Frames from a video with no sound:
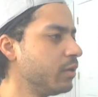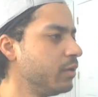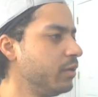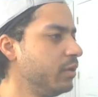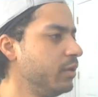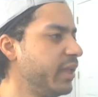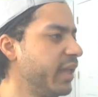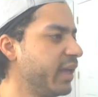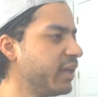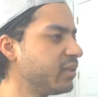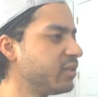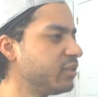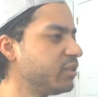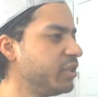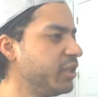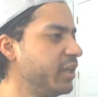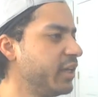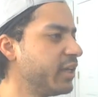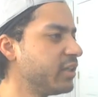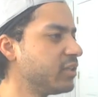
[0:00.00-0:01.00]
Next,
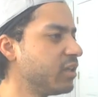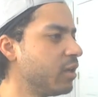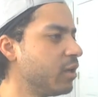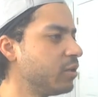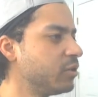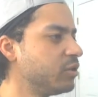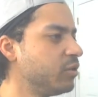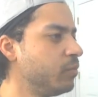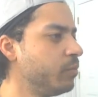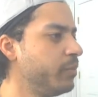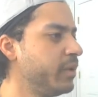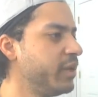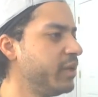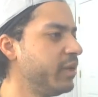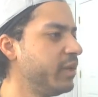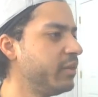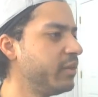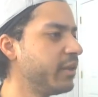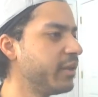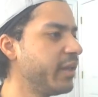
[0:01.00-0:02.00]
she has also
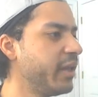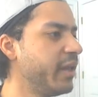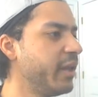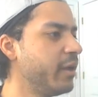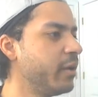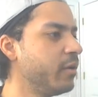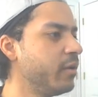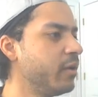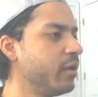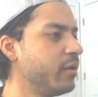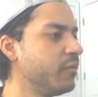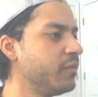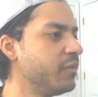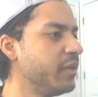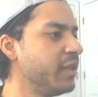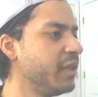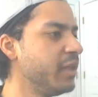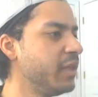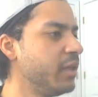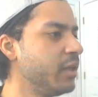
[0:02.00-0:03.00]
been in the care
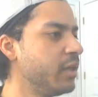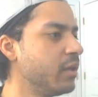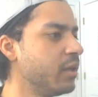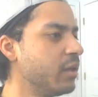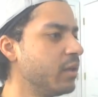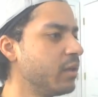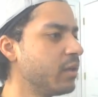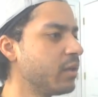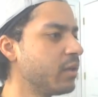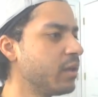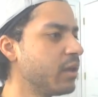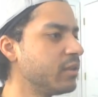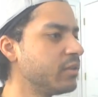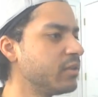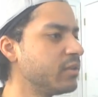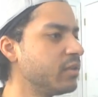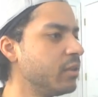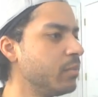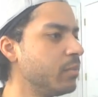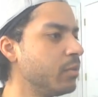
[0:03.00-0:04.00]
of the
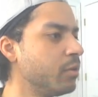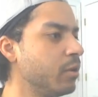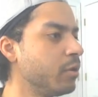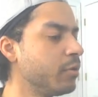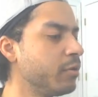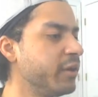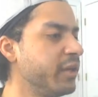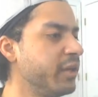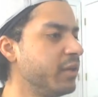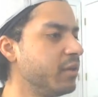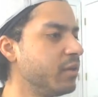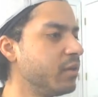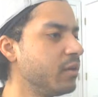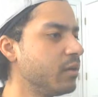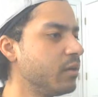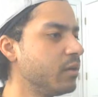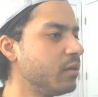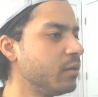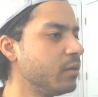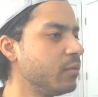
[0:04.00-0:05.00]
constabulary
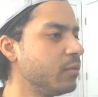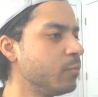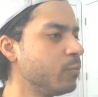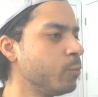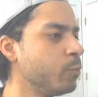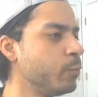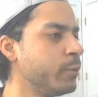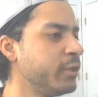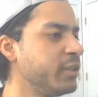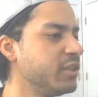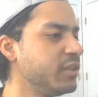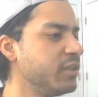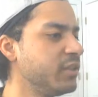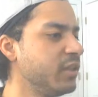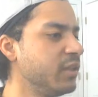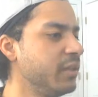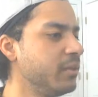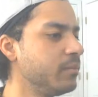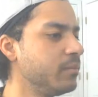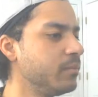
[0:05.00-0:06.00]

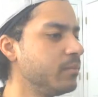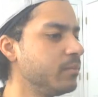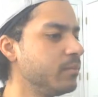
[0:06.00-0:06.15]
recently.